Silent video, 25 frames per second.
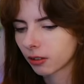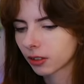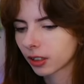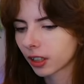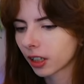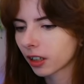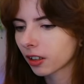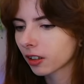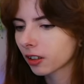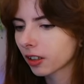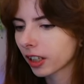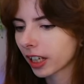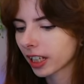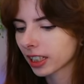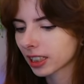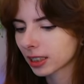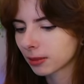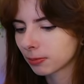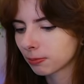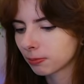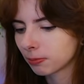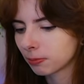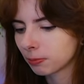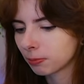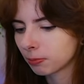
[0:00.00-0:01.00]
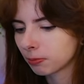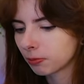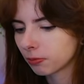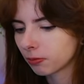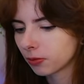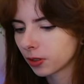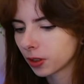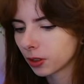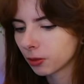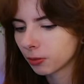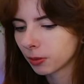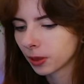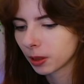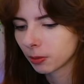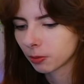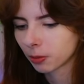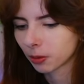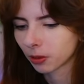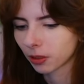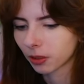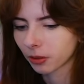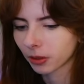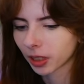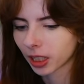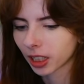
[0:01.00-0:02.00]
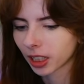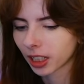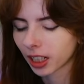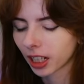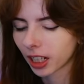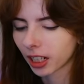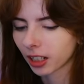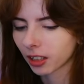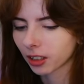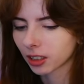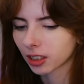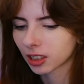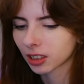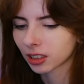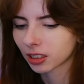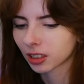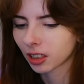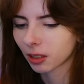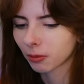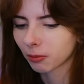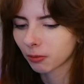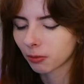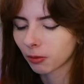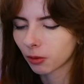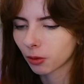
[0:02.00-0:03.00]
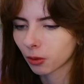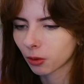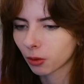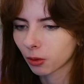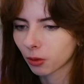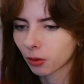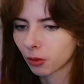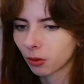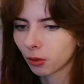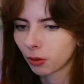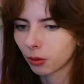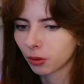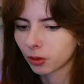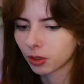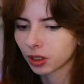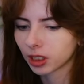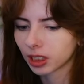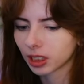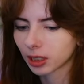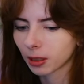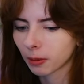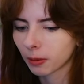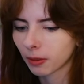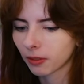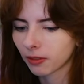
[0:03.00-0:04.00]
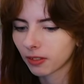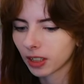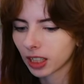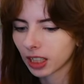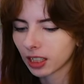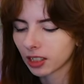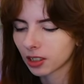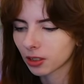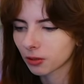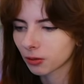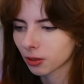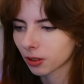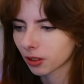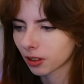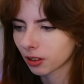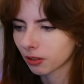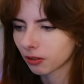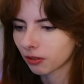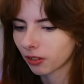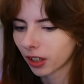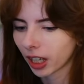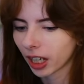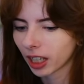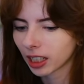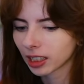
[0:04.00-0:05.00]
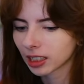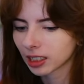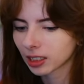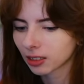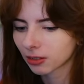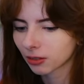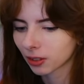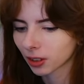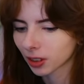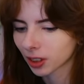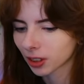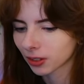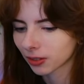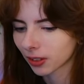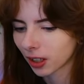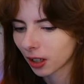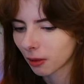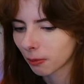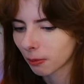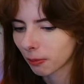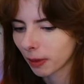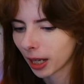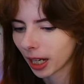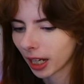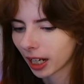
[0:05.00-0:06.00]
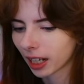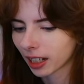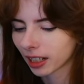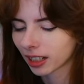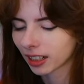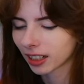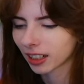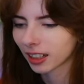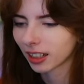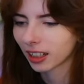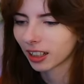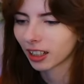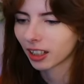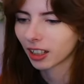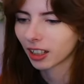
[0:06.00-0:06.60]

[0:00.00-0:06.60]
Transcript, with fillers: Down to the last few people, I'm gonna kind of skip through some of these really fast. First of all, Mac